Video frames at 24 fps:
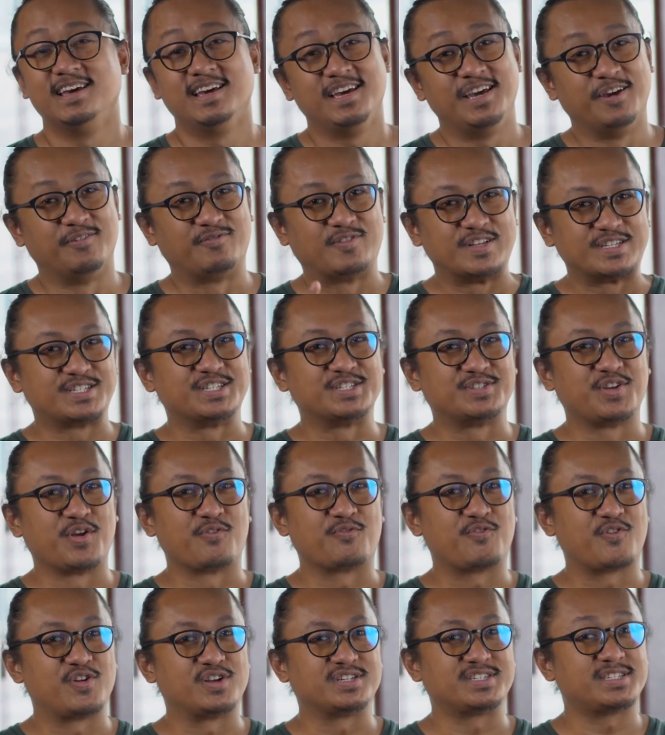If this is your
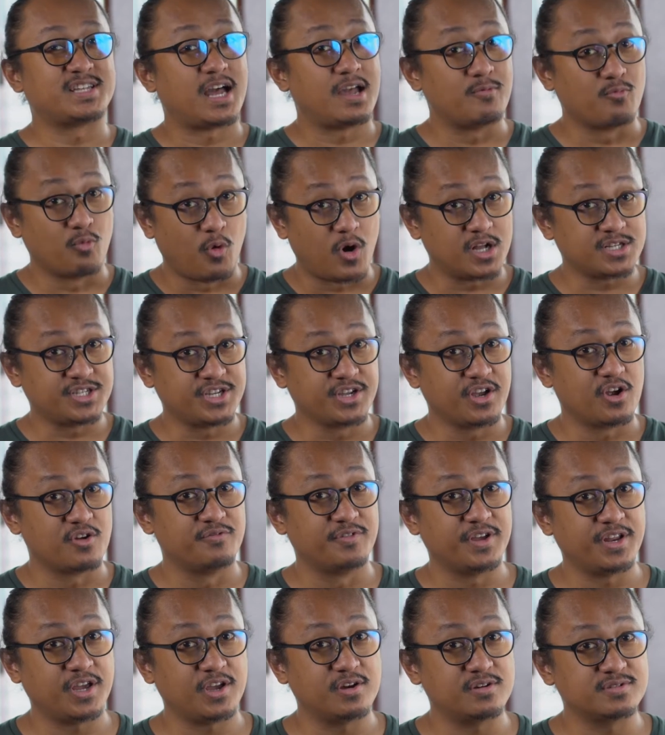first time watching our
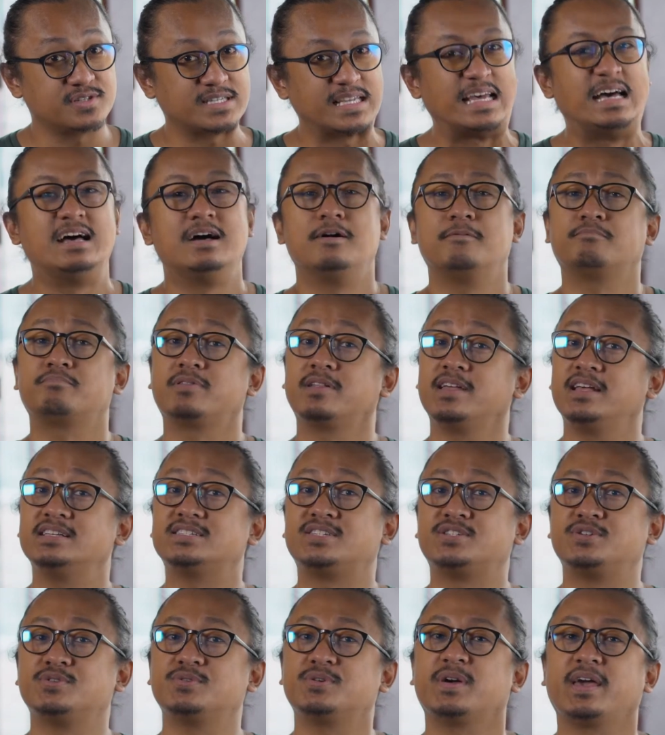videos, please
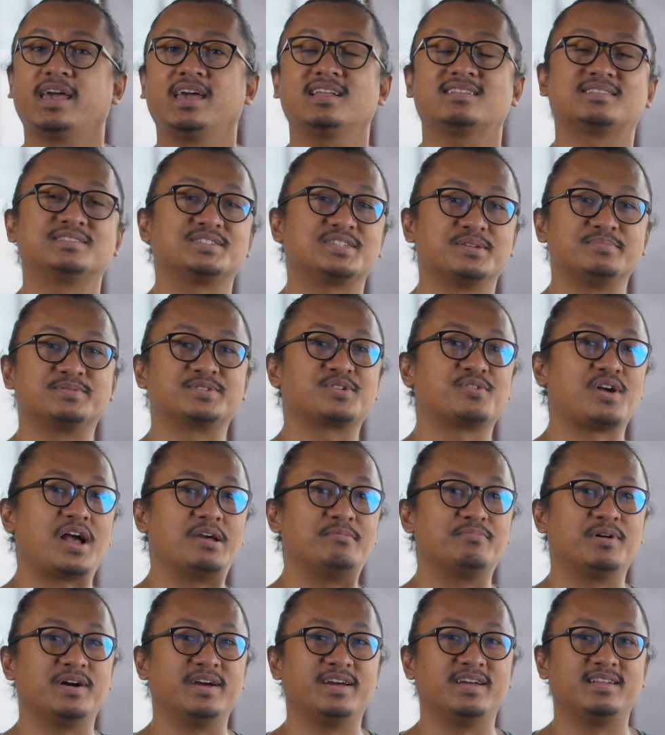do hit the subscribe
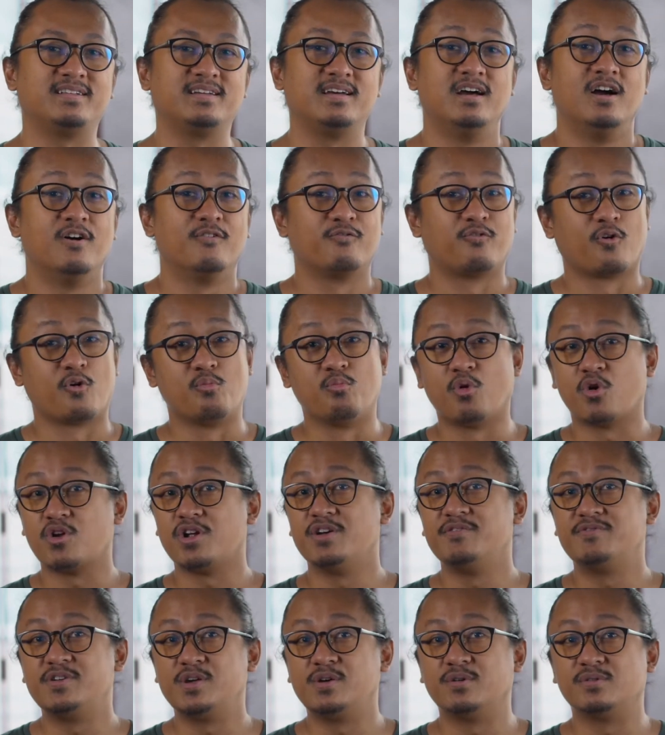button for more
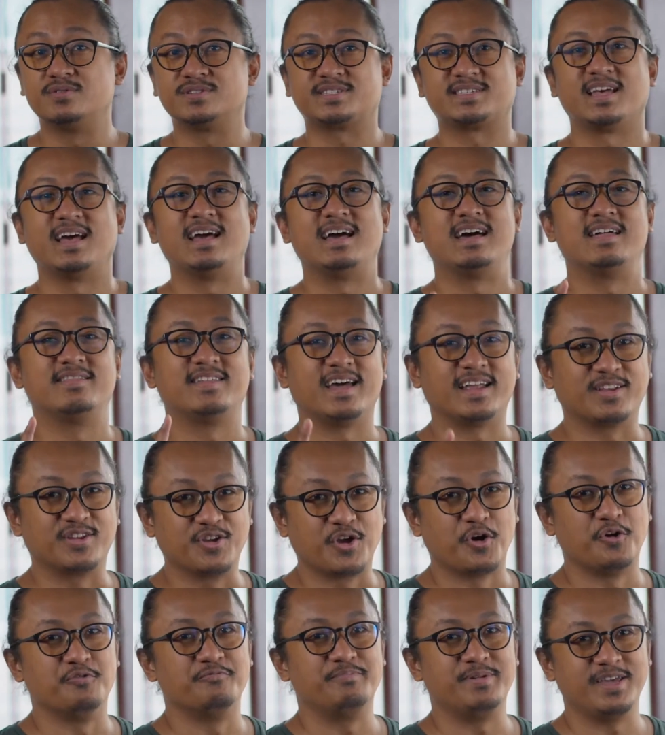reviews that
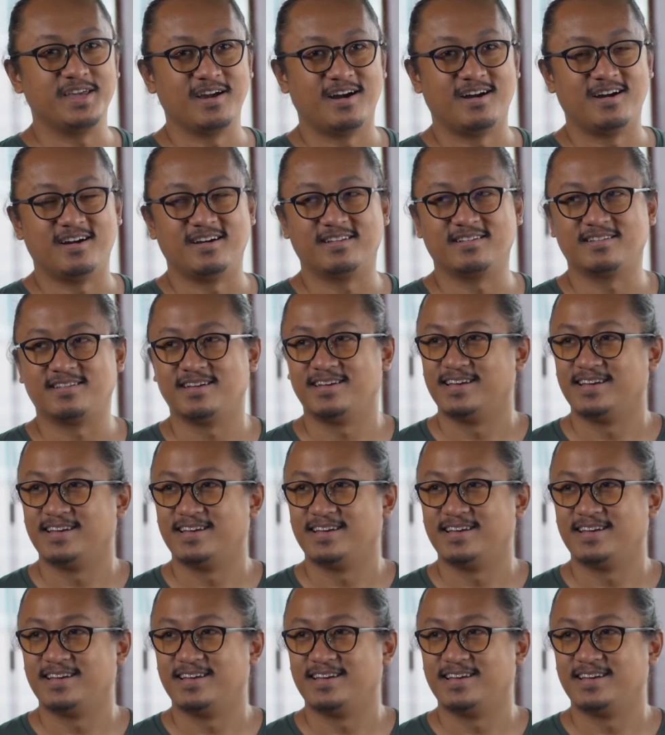go beyond.